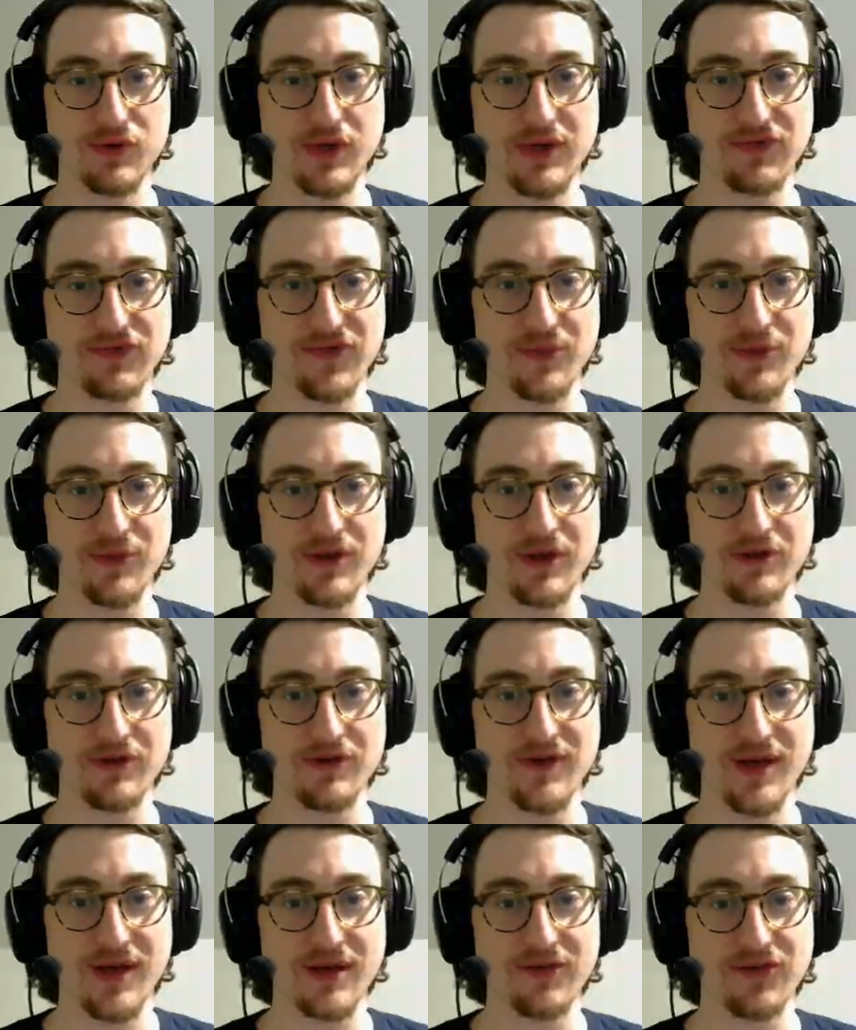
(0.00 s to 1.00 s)
at some of the other
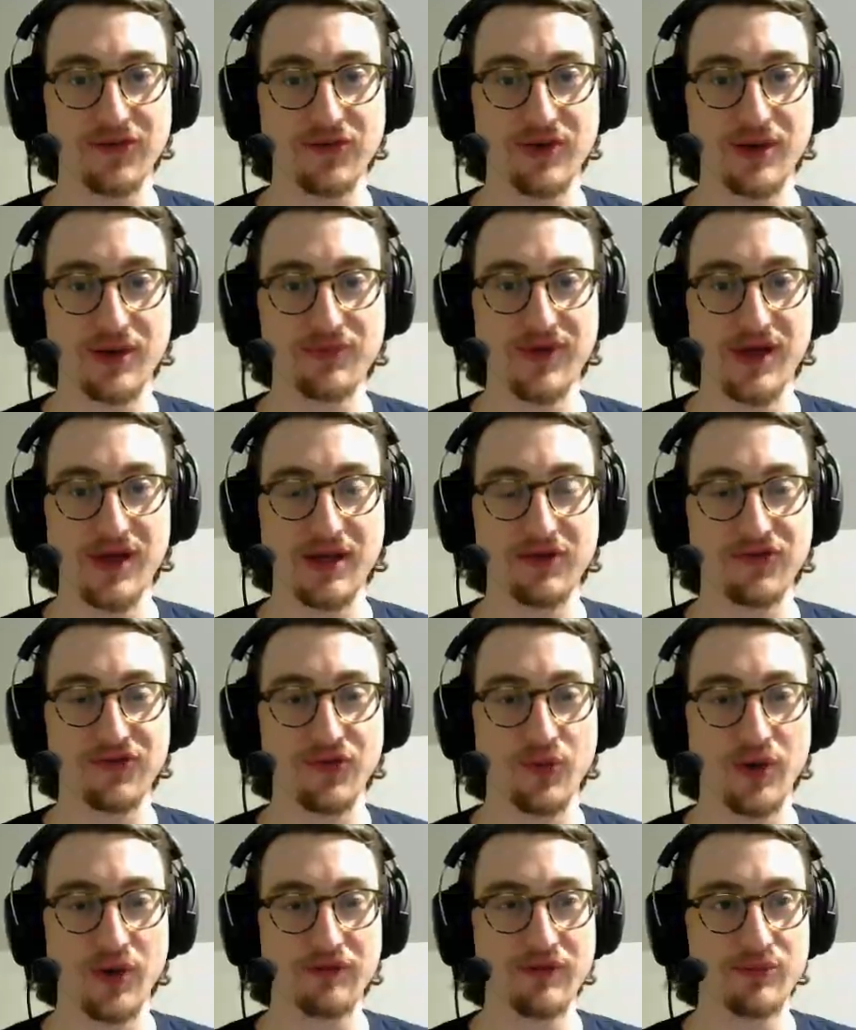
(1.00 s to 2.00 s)
talents too that I'm taking. So
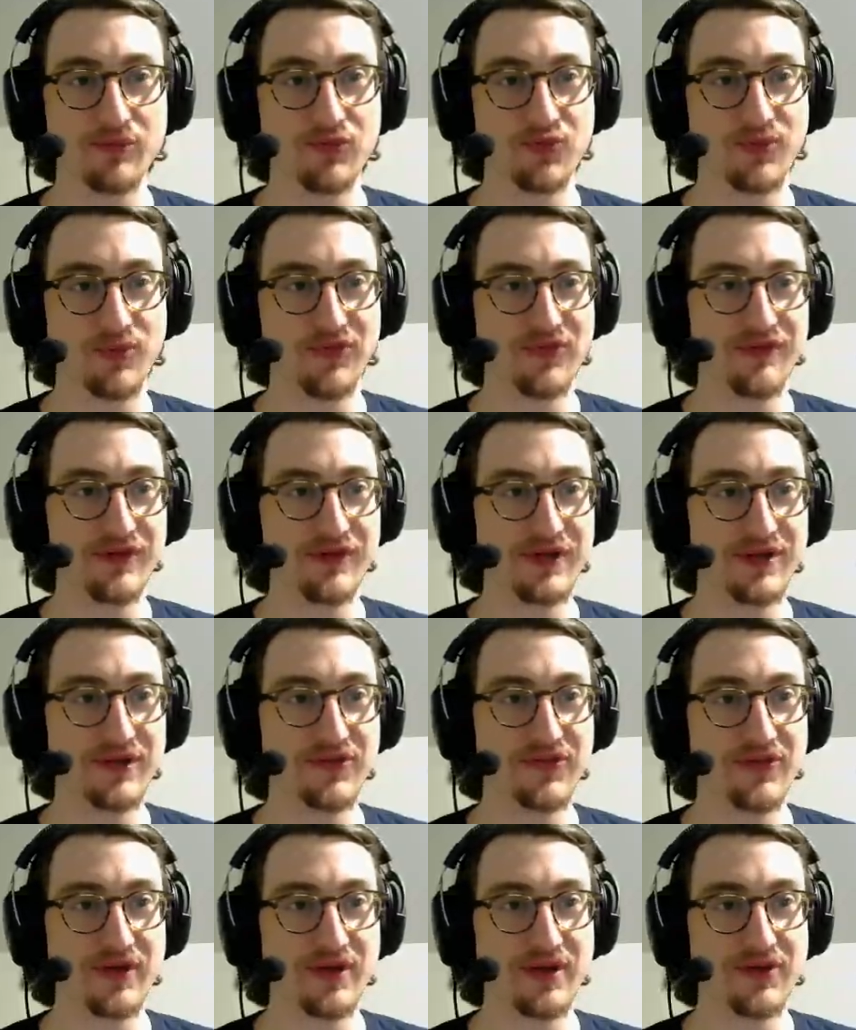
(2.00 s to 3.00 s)
one of them specifically
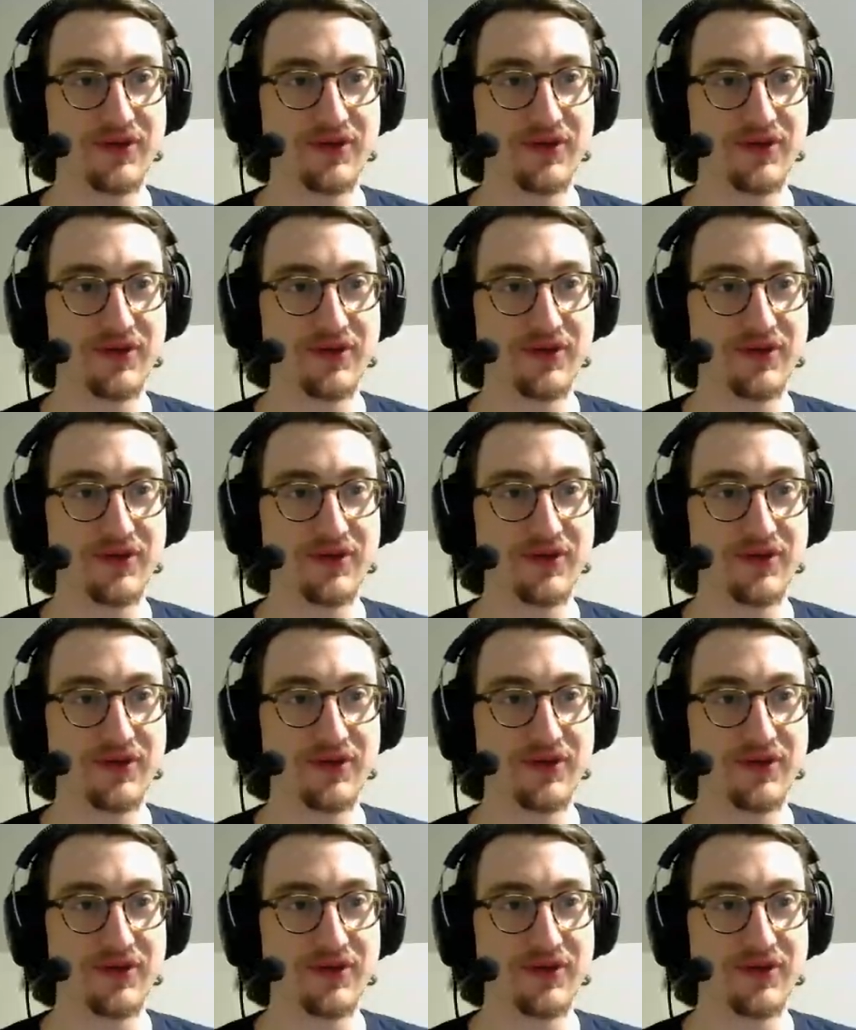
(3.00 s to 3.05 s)
is